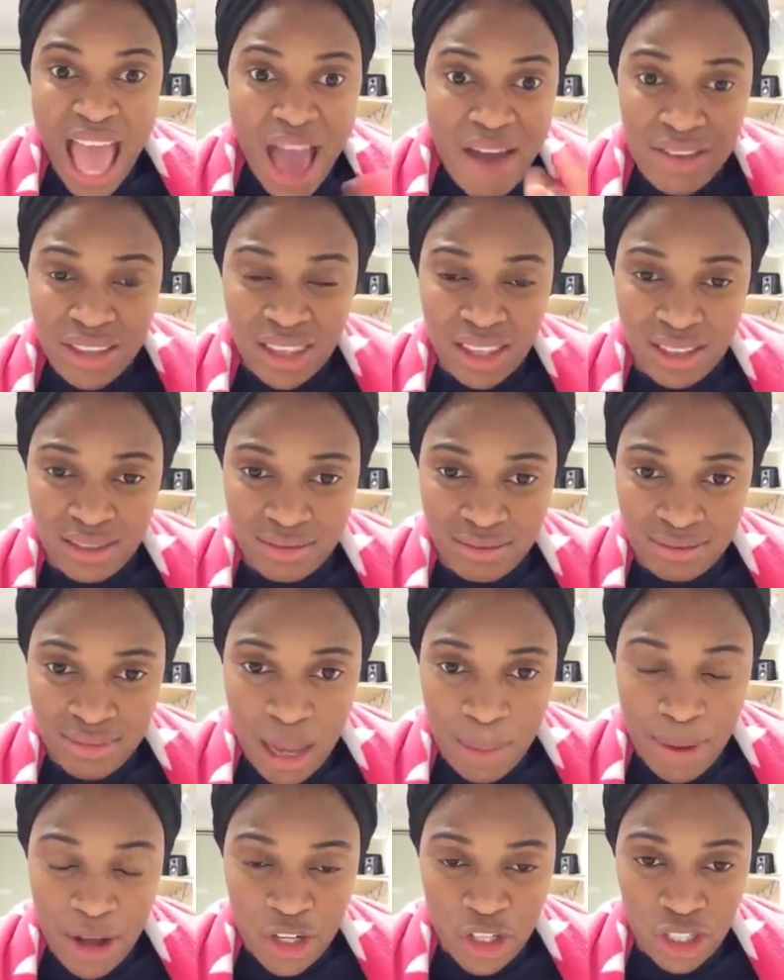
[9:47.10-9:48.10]
everything
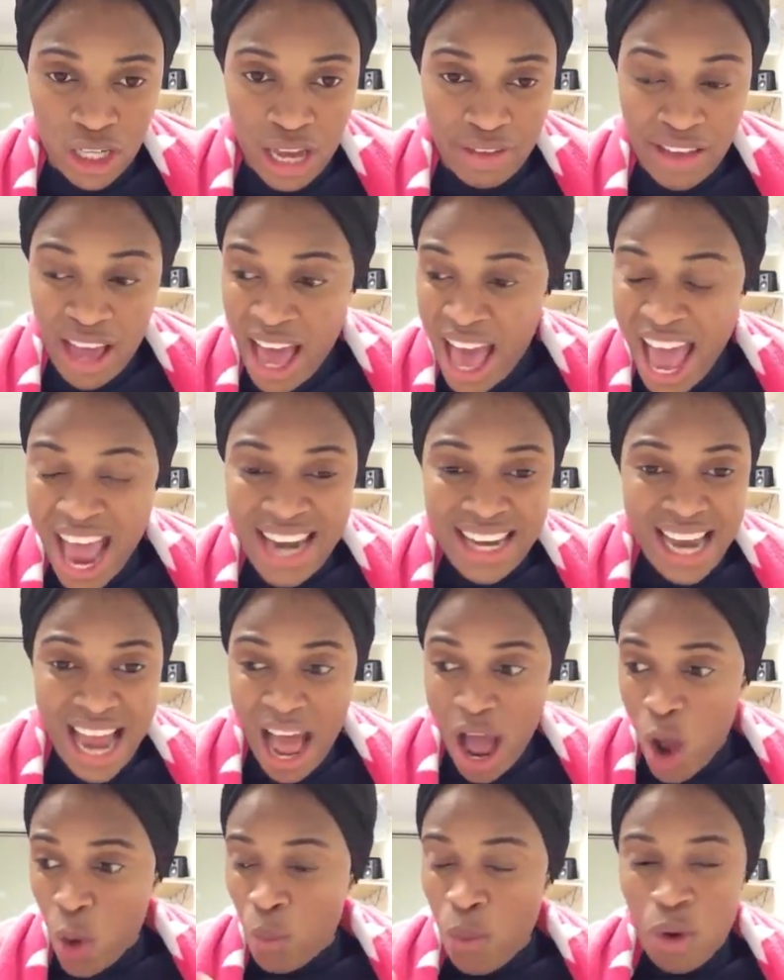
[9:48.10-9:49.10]
about your life. And
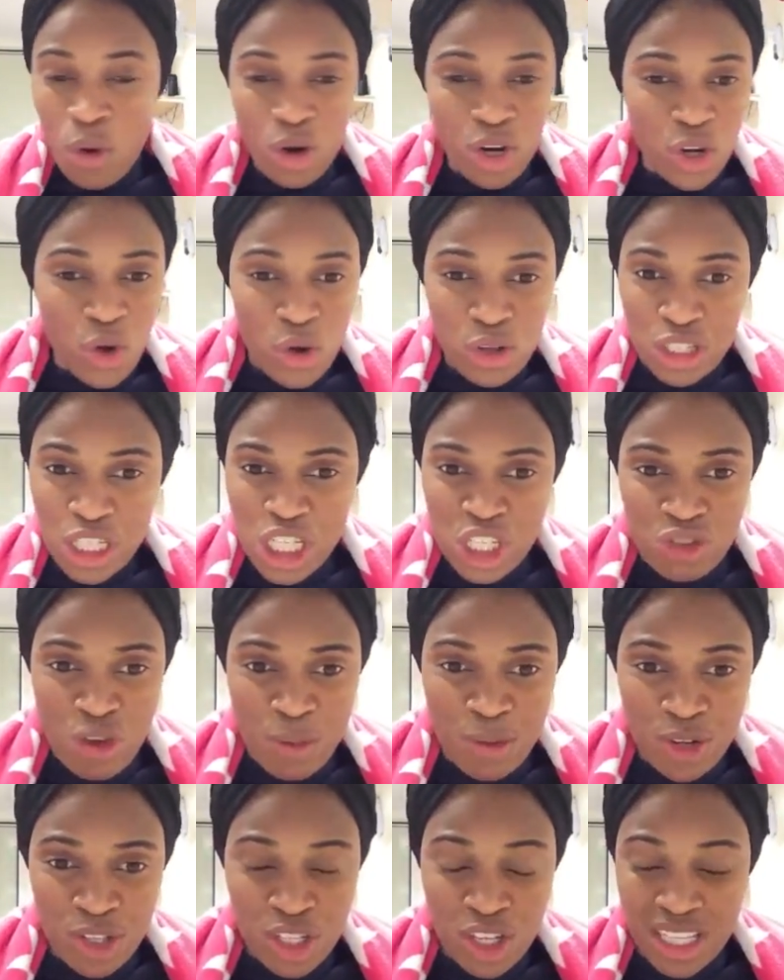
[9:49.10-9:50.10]
we're going to go to the
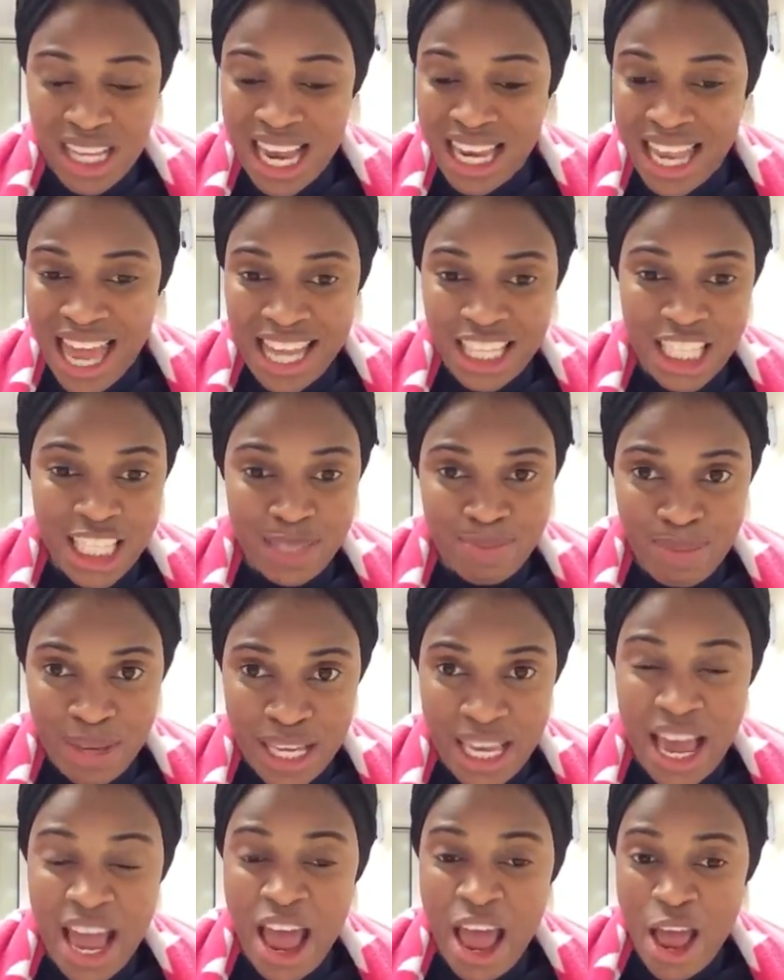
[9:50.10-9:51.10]
scriptures because I like to
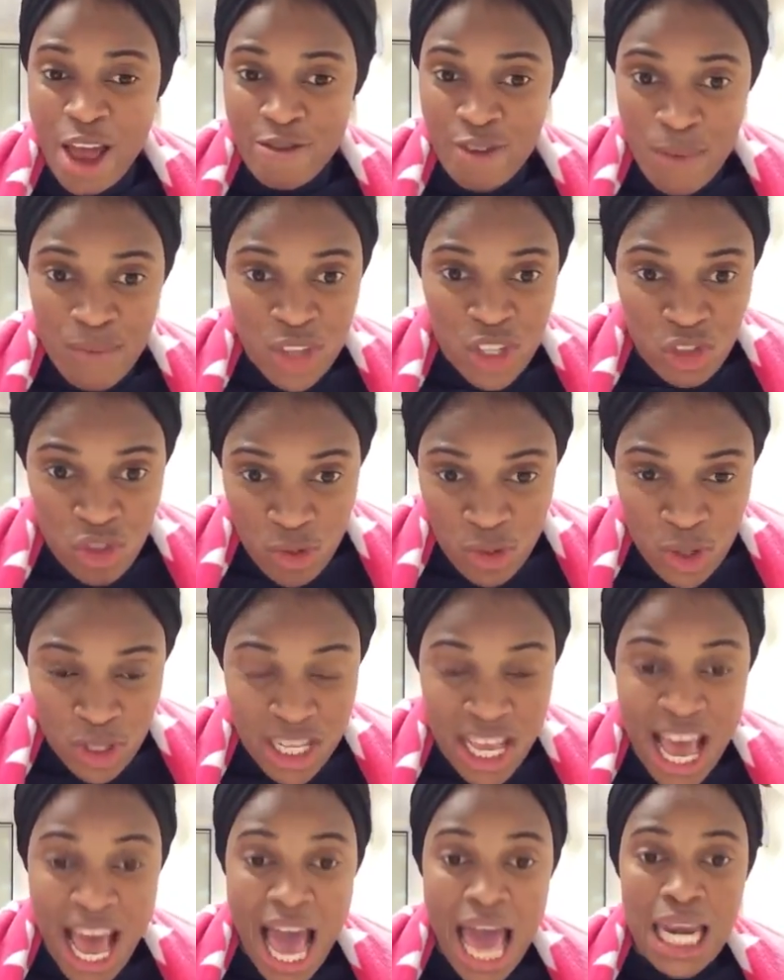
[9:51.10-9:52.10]
speak from the
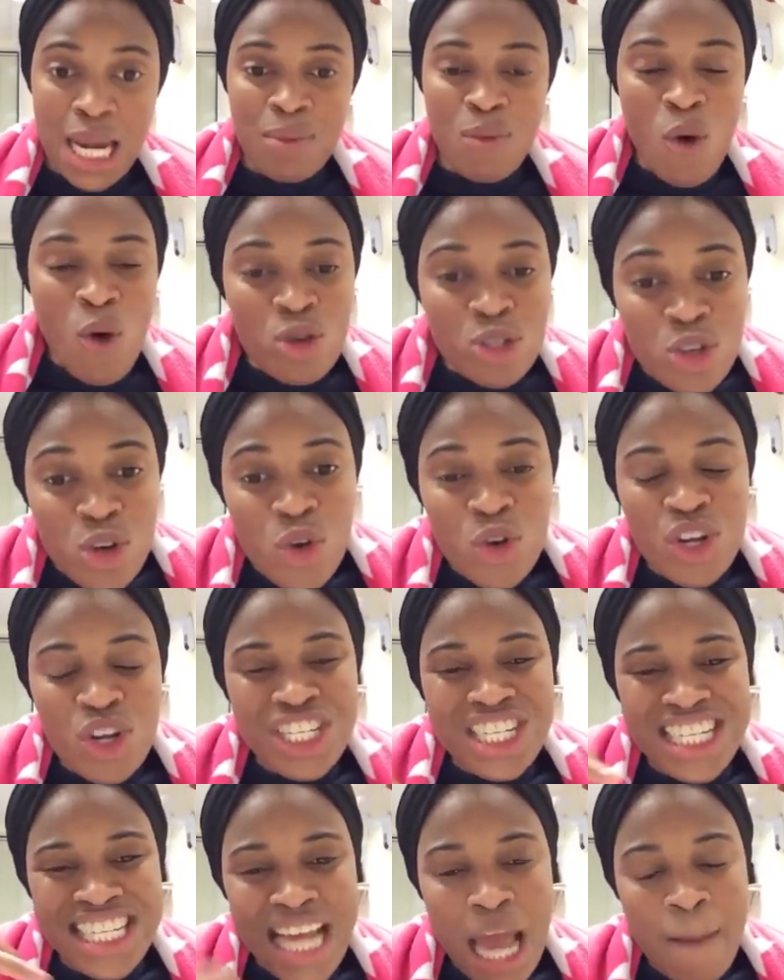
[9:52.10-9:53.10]
scriptures. And I'm also going
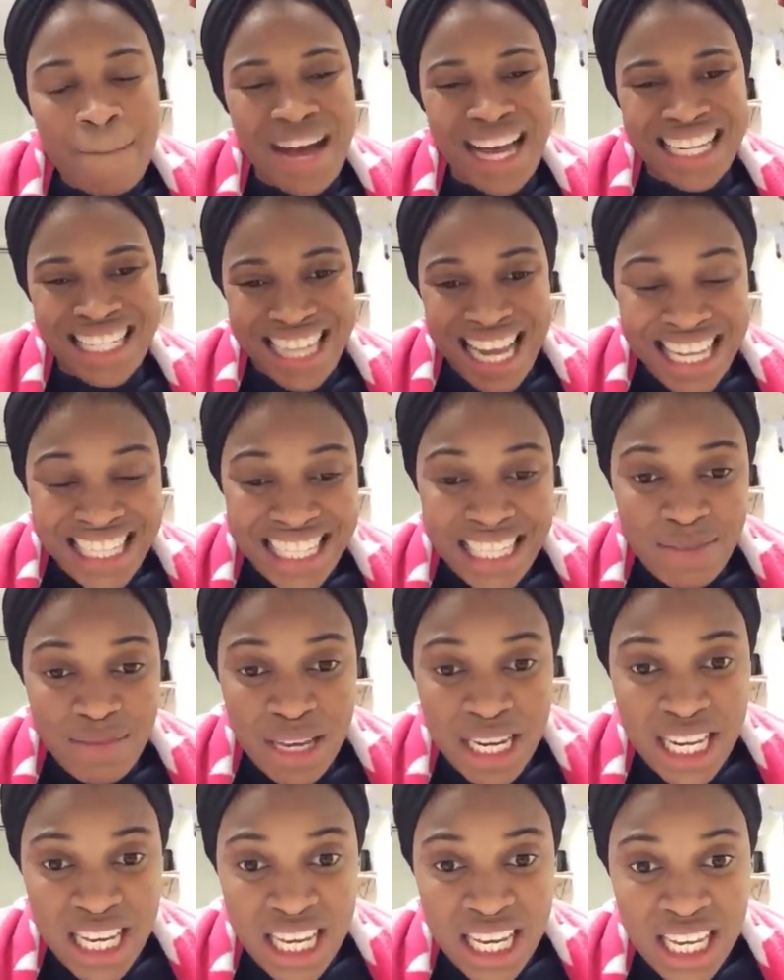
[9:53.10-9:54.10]
to share my
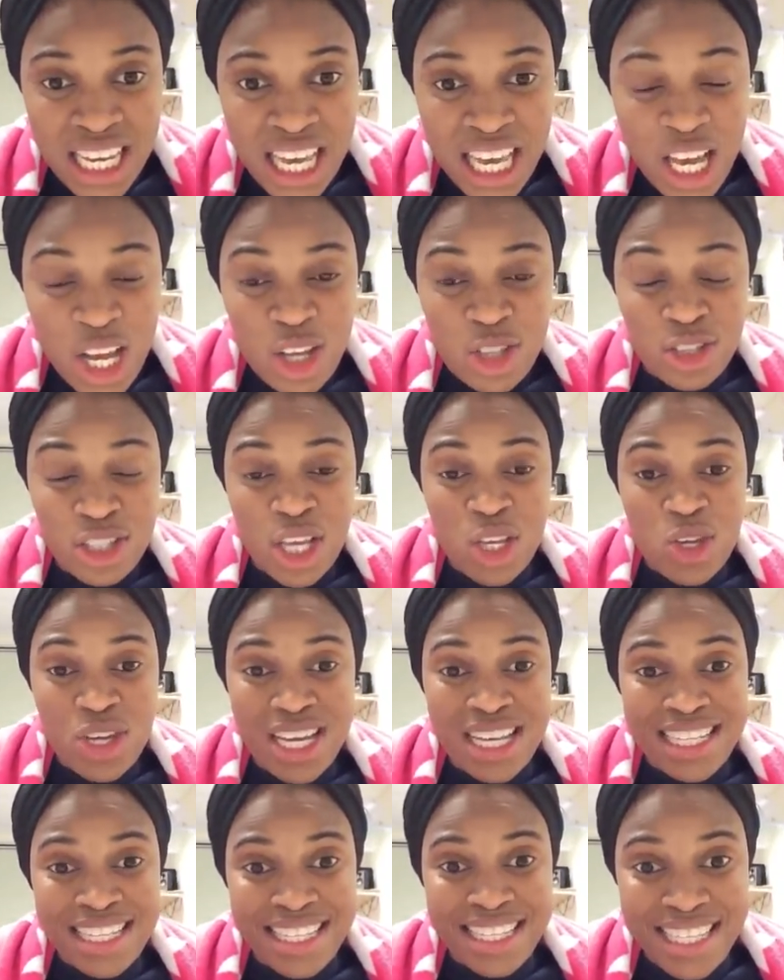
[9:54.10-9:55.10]
testimony so that you
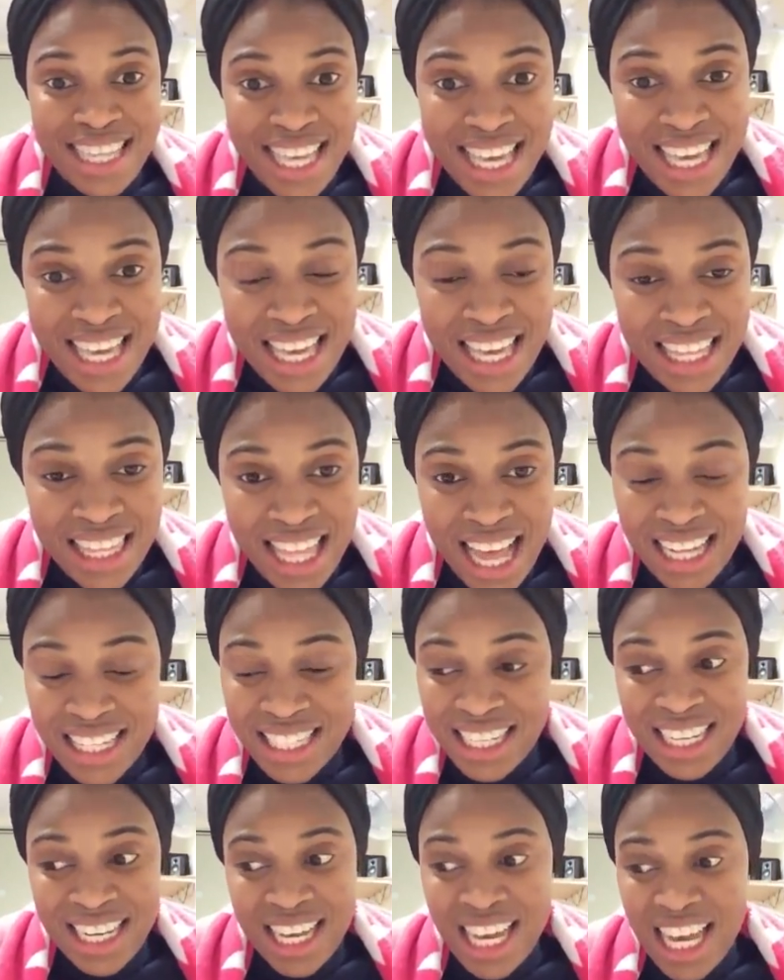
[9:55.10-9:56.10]
can see
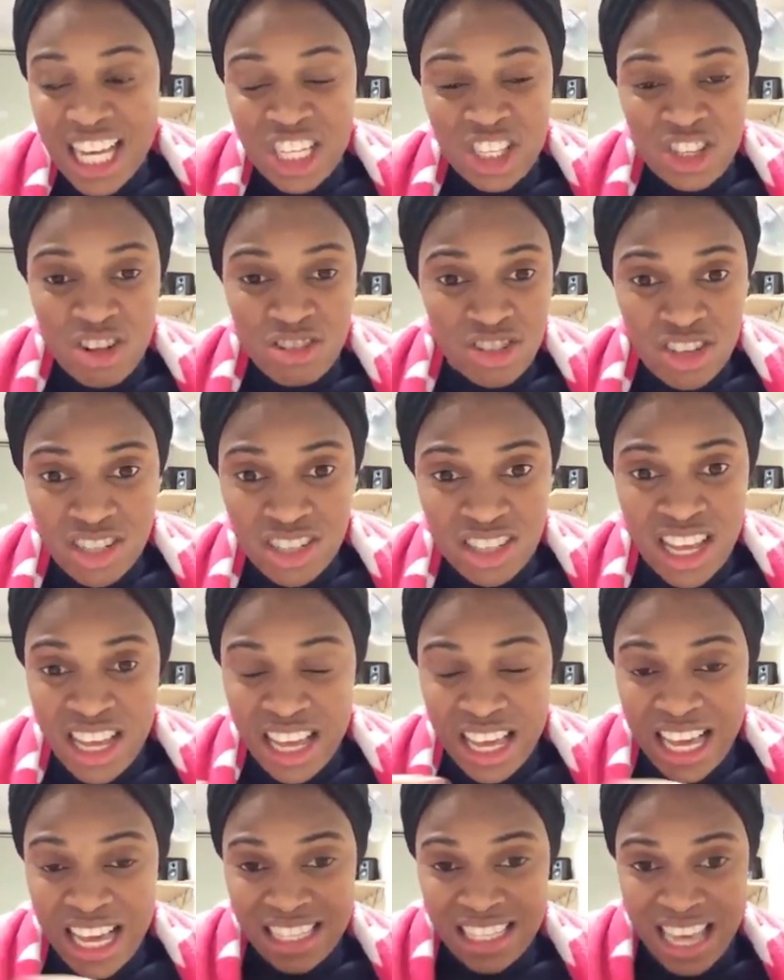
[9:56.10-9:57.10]
that it's not just
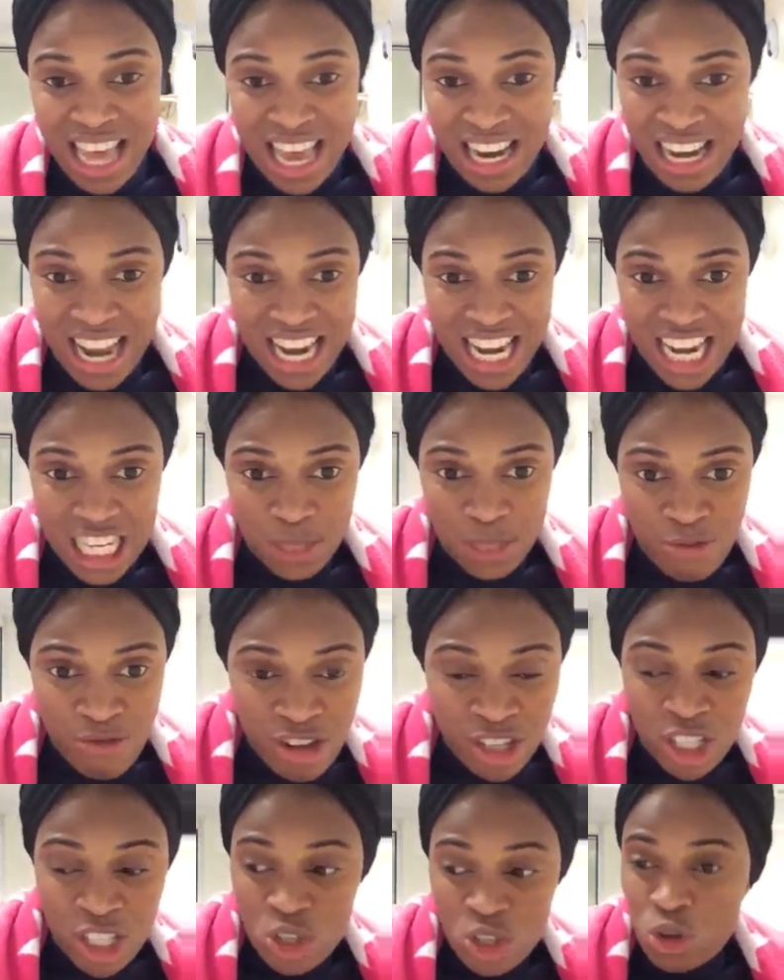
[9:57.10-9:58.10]
it's an, an
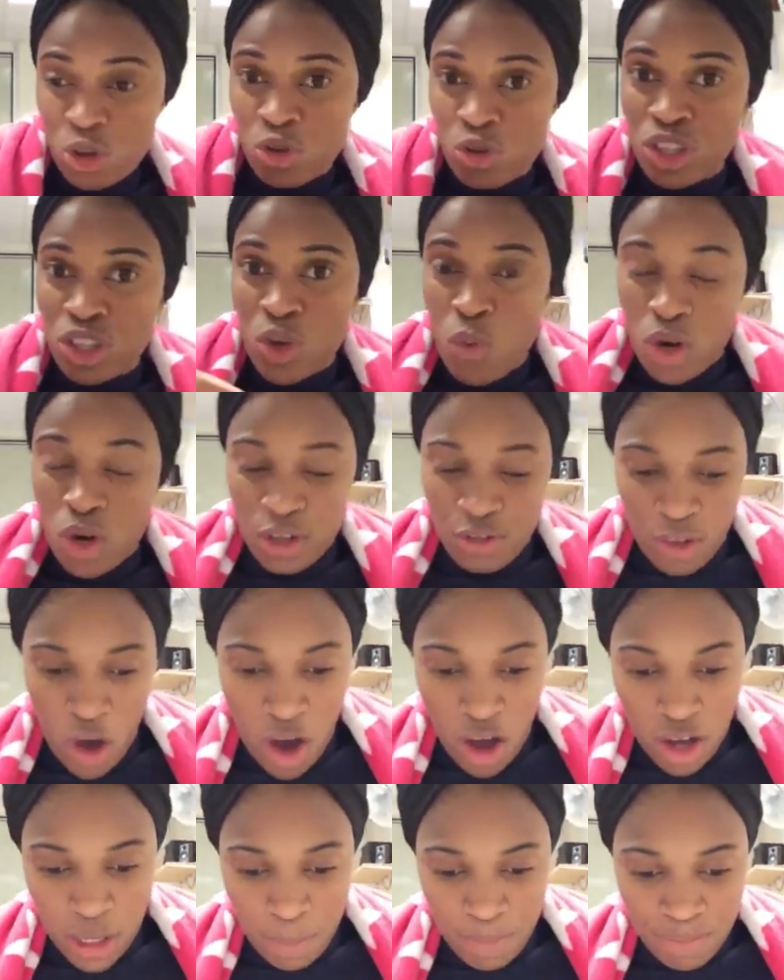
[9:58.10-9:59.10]
experience, it's also in the Word of
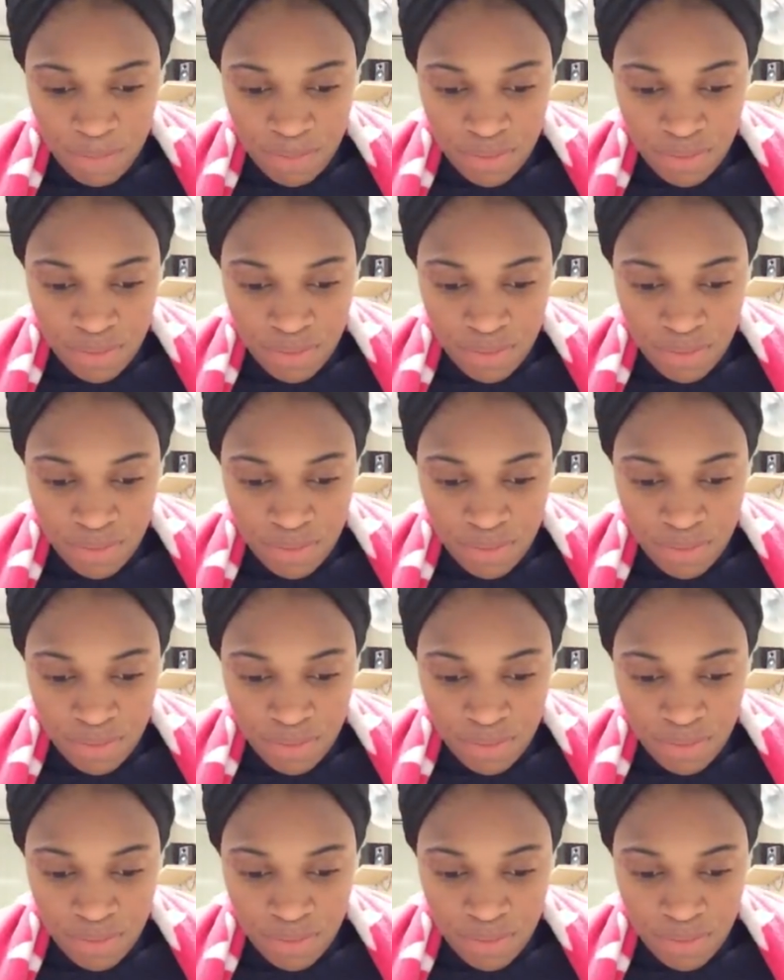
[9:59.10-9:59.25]
God.